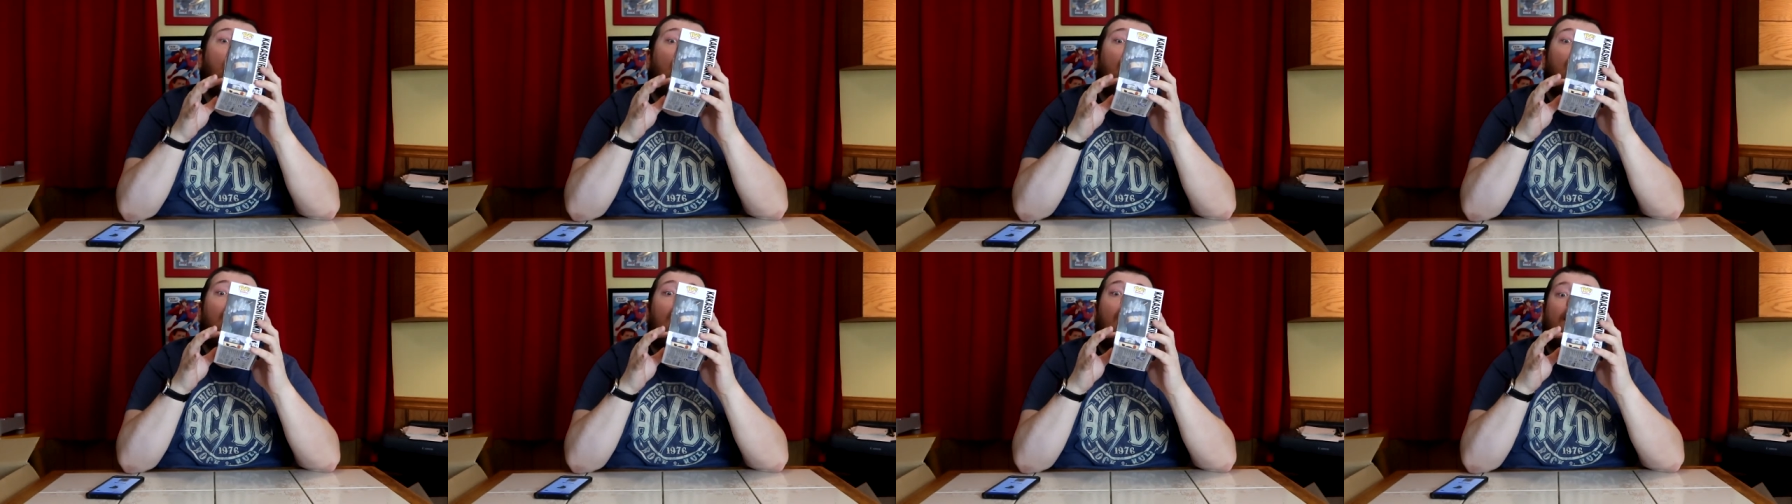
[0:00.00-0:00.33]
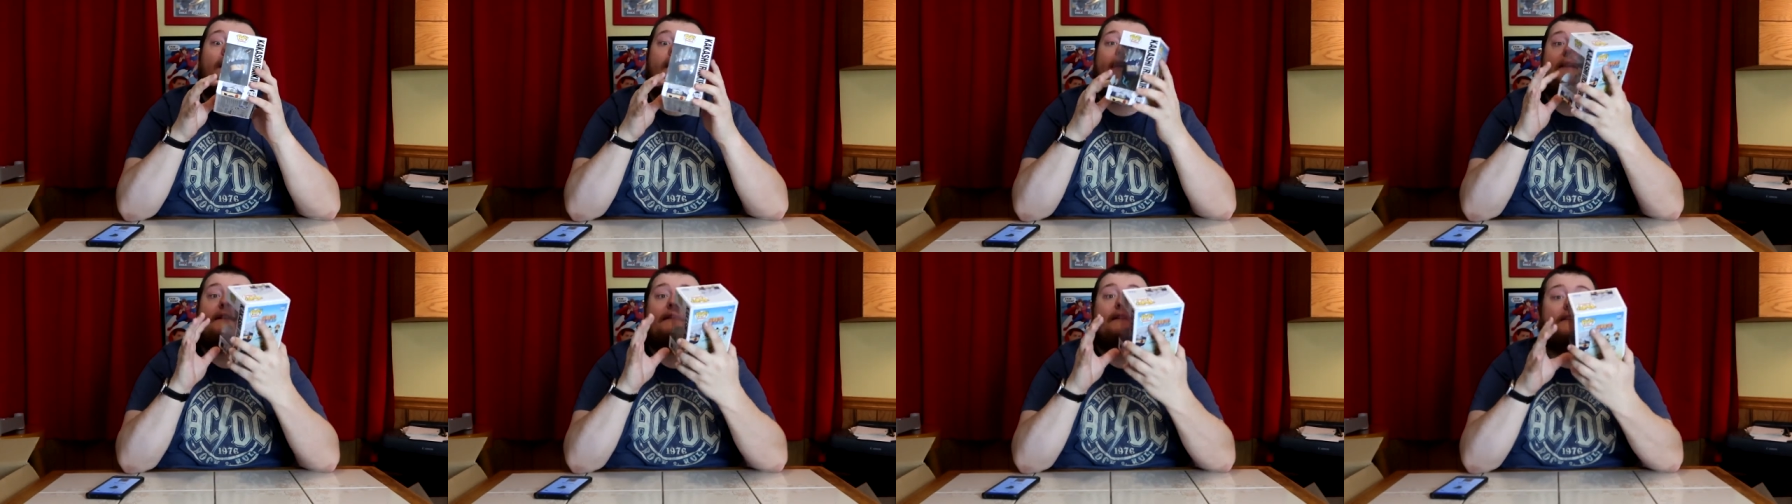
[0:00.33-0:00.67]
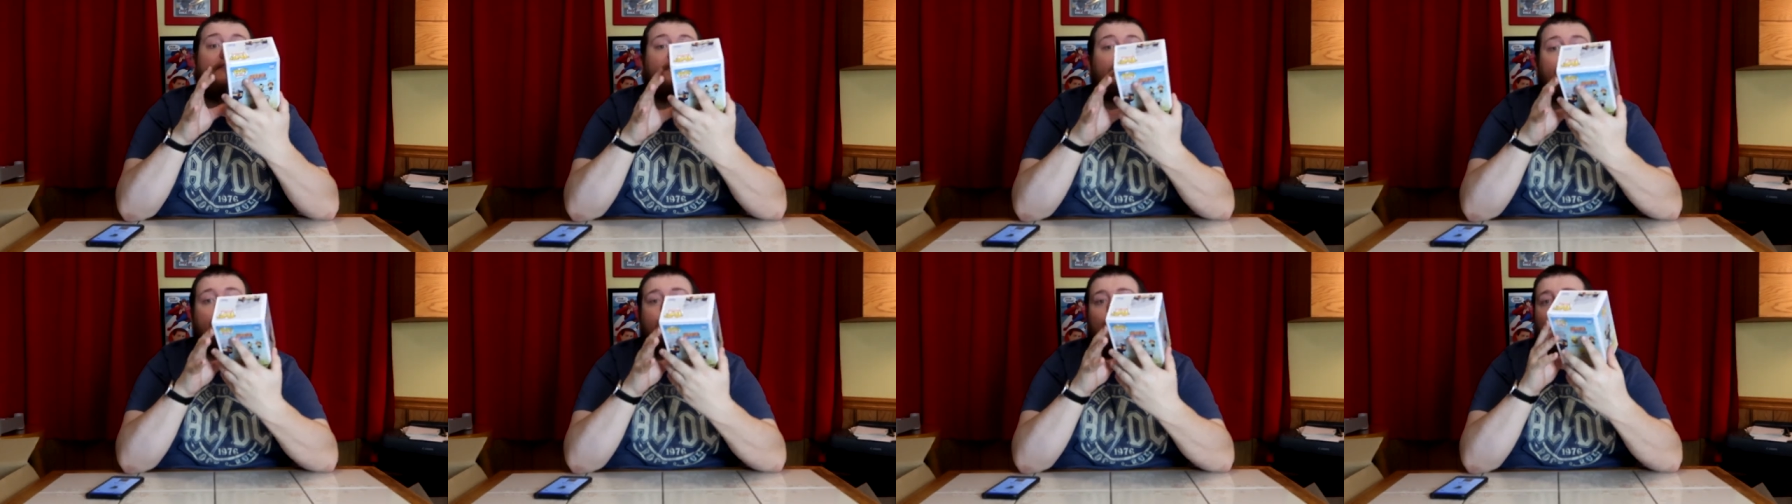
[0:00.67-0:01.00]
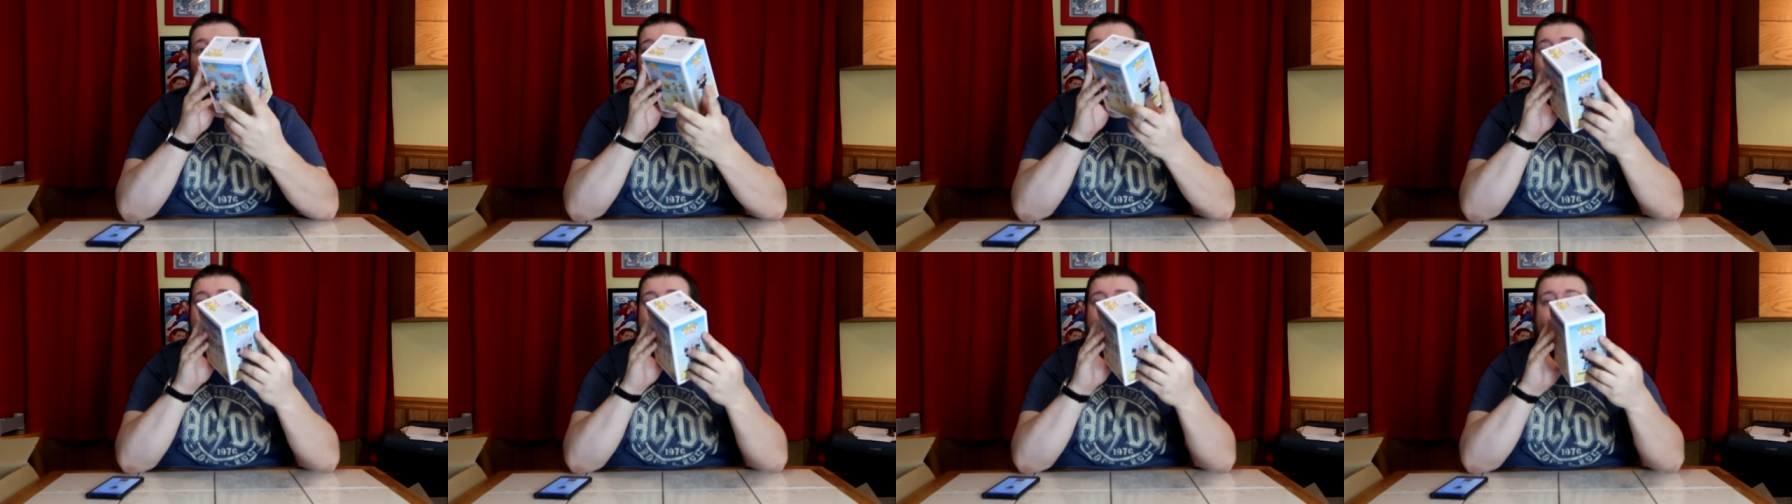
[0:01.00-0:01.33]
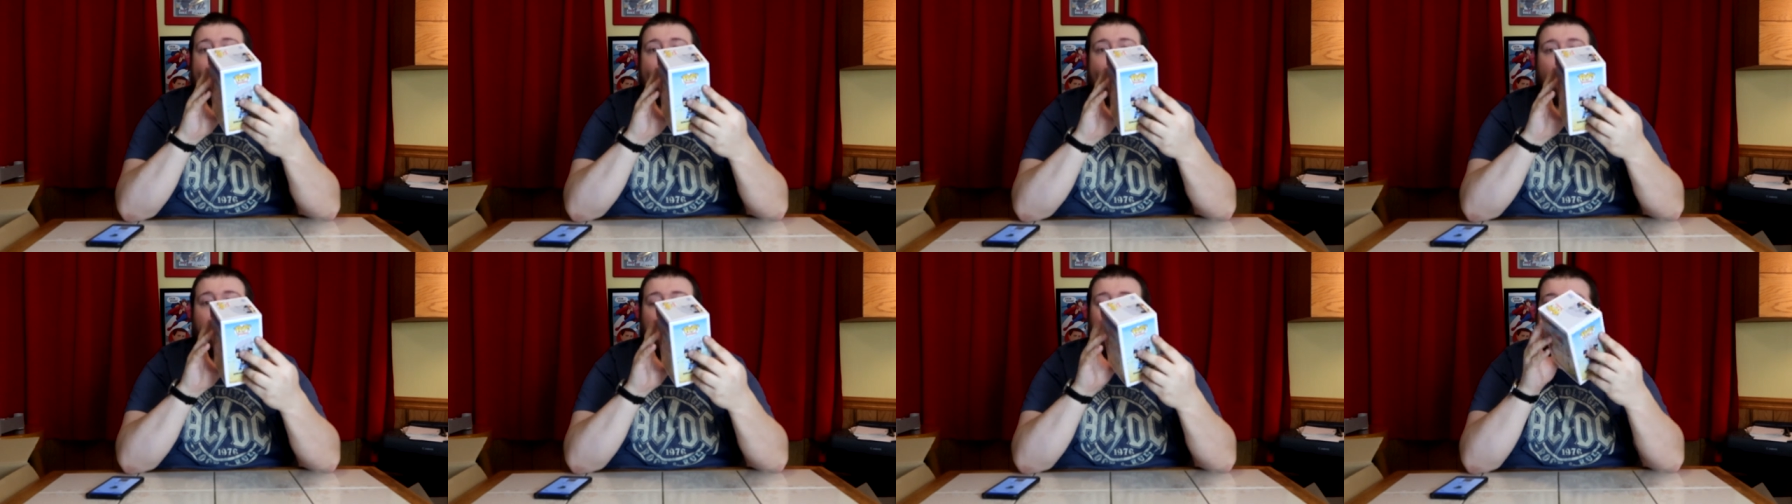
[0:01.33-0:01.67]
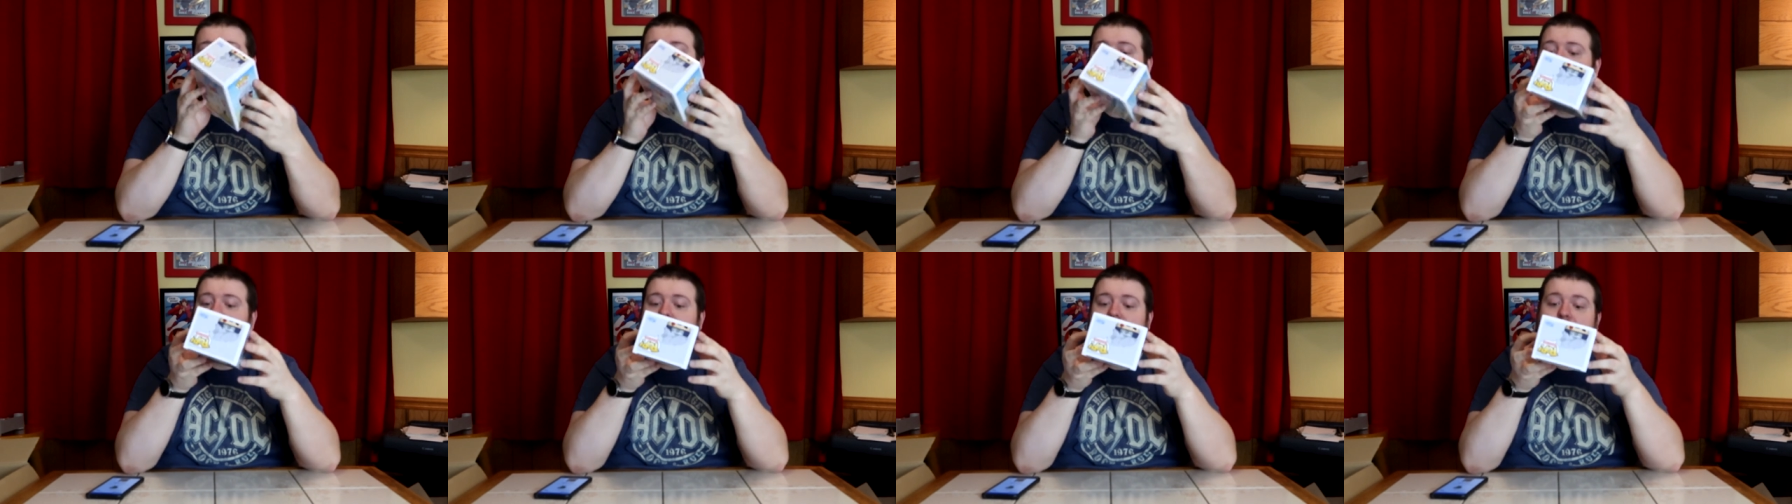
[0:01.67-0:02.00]
Uh, Condition-wise, this
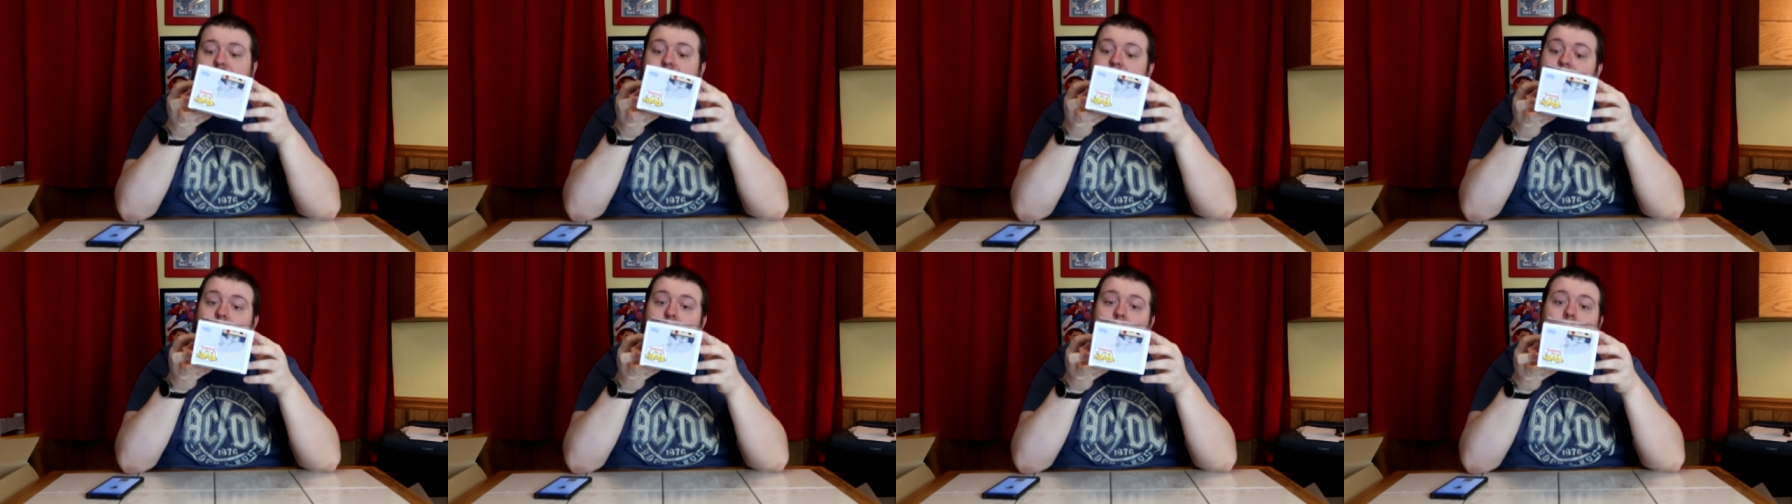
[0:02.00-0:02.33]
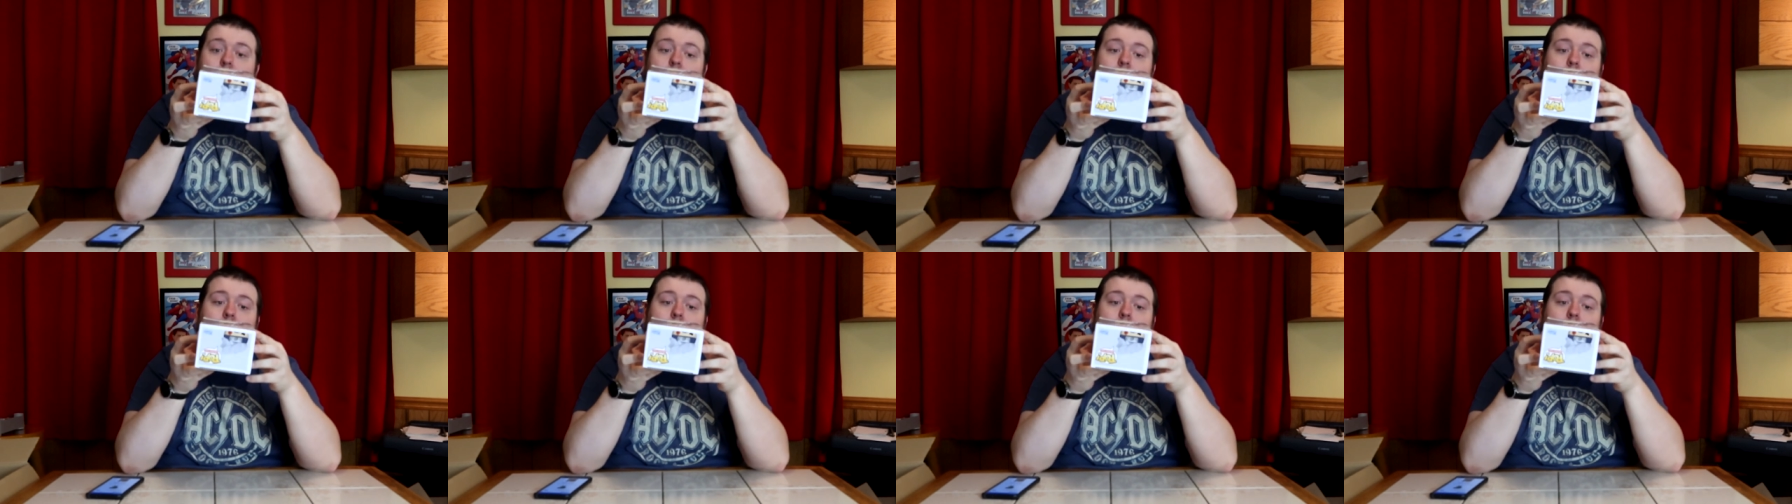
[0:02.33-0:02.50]
looks clean.